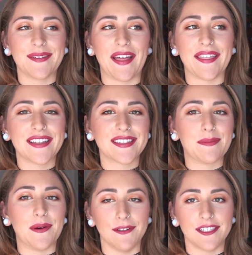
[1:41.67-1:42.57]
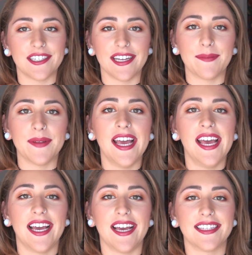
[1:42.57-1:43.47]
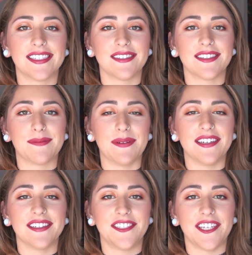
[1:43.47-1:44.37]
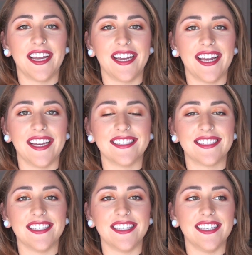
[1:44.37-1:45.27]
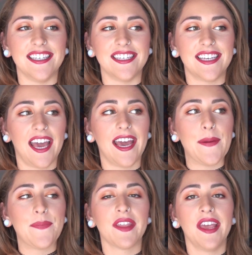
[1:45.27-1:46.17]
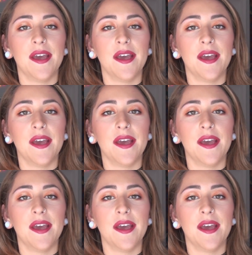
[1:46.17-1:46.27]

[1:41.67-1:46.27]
I think it's a Polish name. It's spelled Jacek.